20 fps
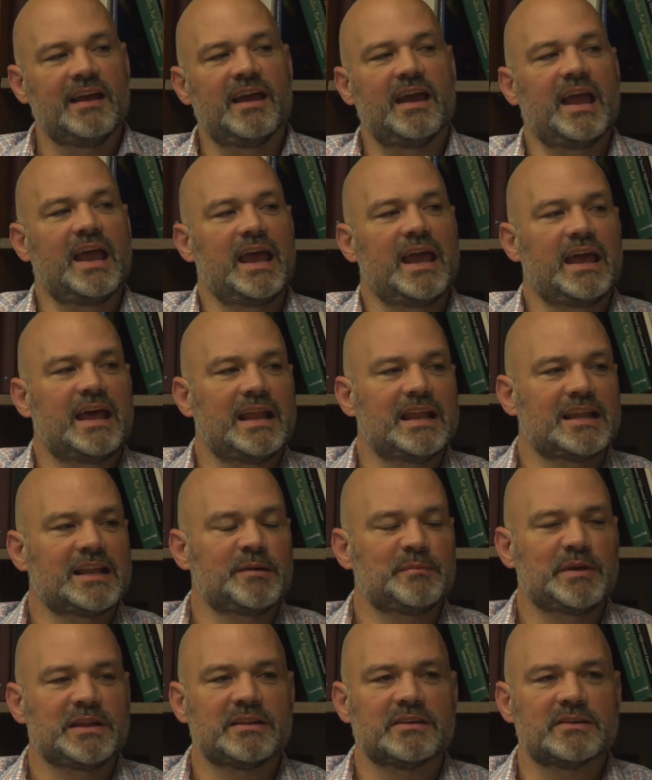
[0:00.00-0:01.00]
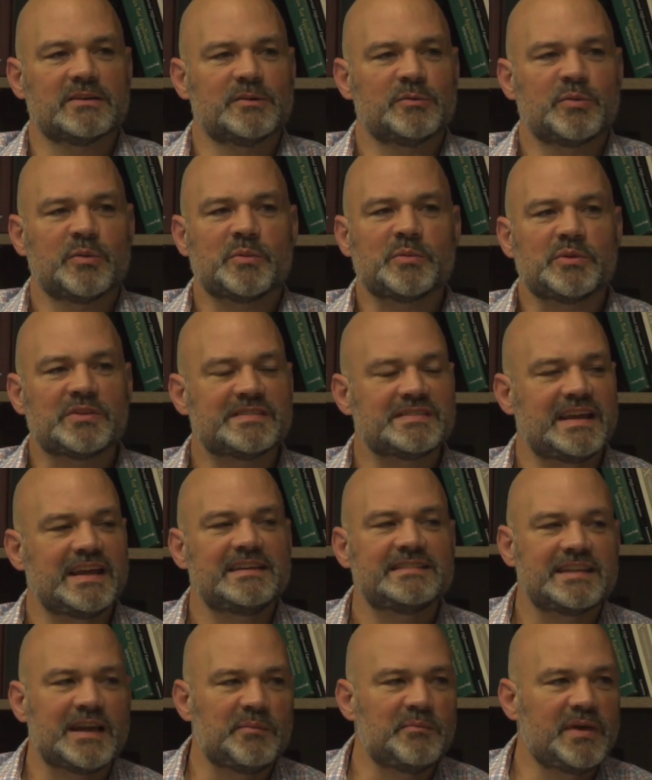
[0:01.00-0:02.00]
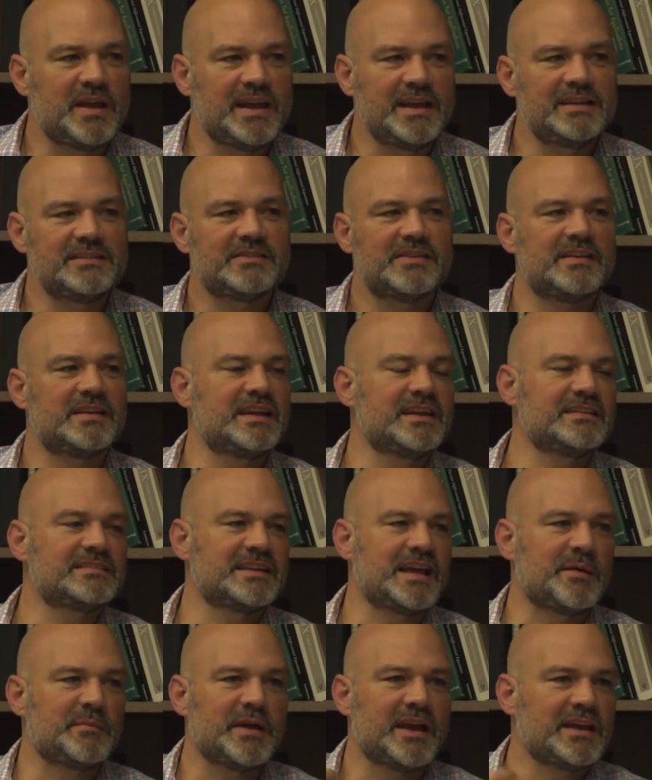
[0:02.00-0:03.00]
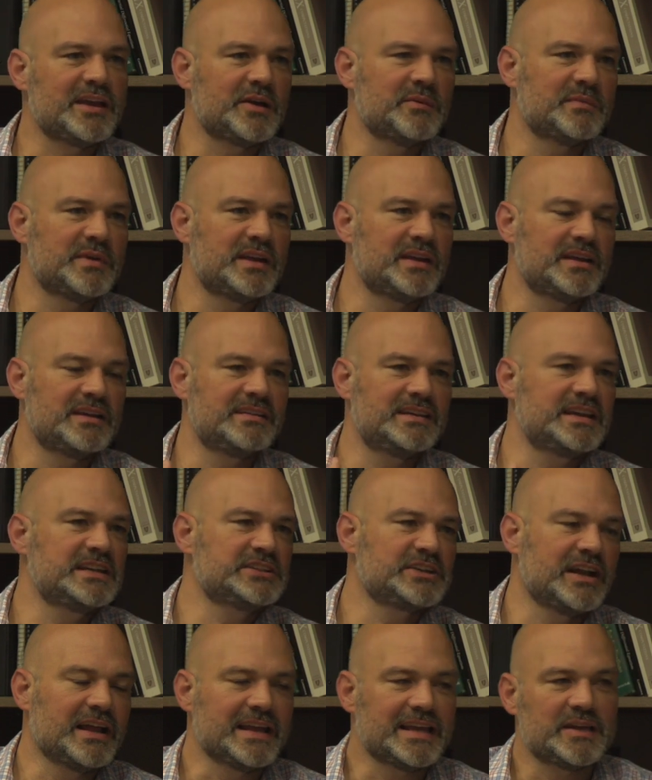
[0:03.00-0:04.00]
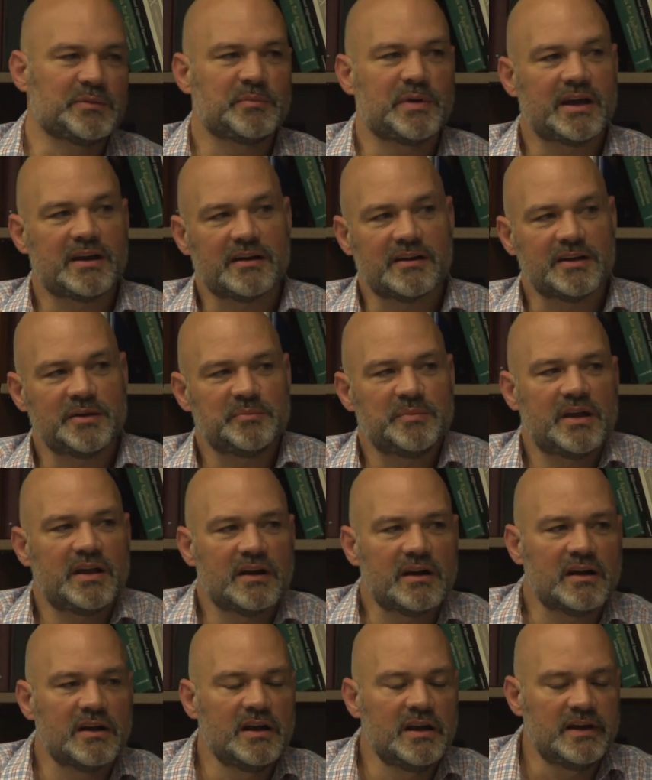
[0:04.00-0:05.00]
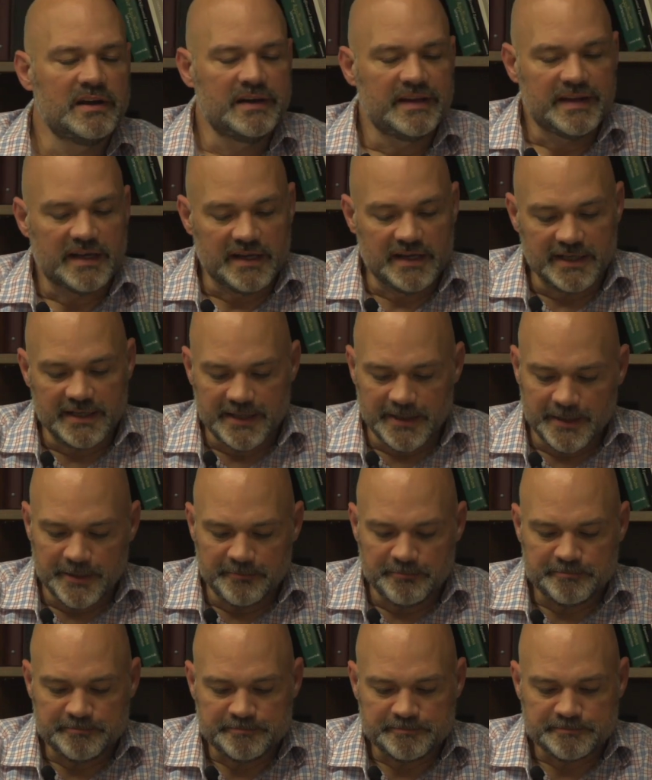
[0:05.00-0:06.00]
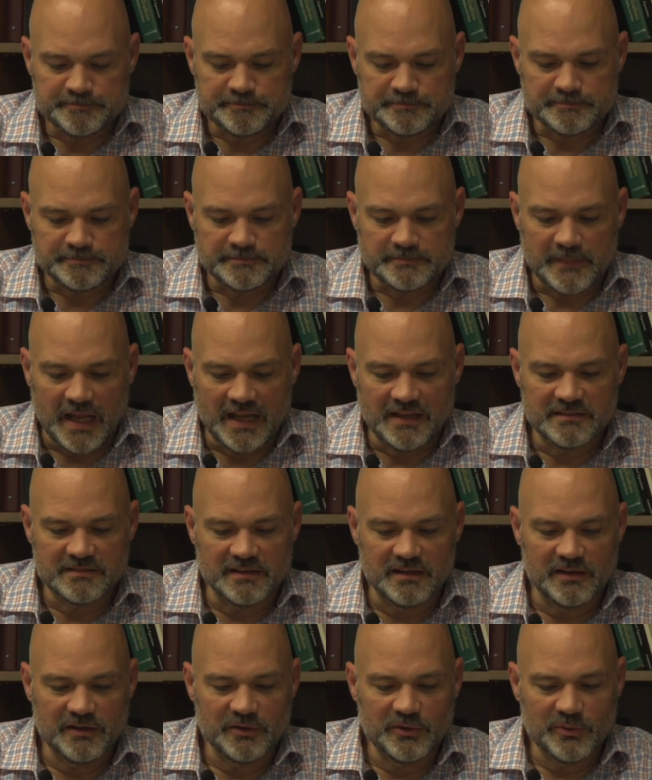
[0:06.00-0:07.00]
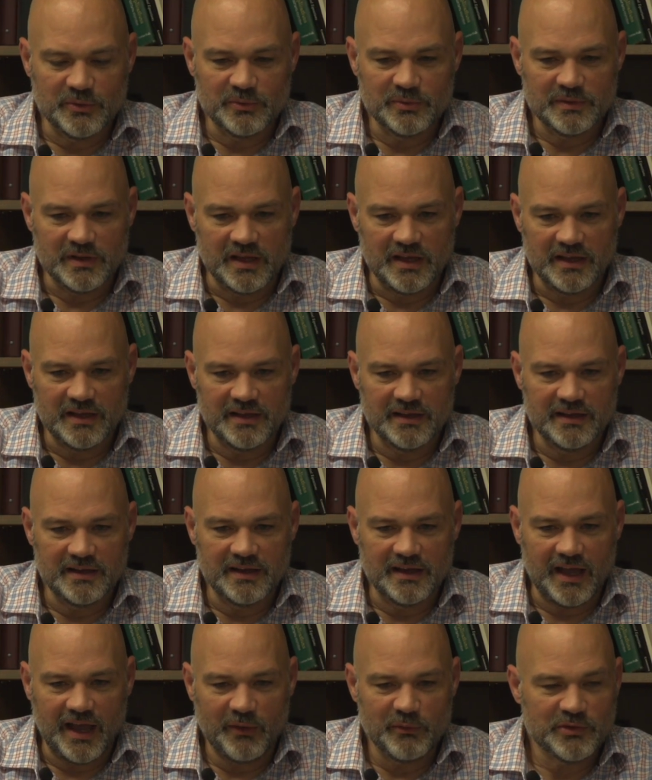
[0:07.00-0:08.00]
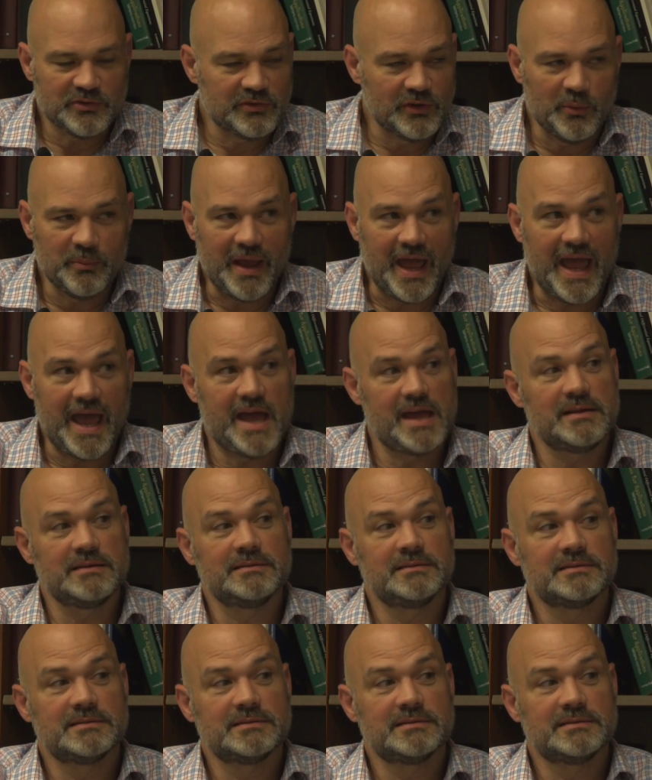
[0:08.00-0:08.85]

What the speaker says: And let me learn from the mistakes I made, so the next time I come in and teach it, I get better and better. And so I was so bad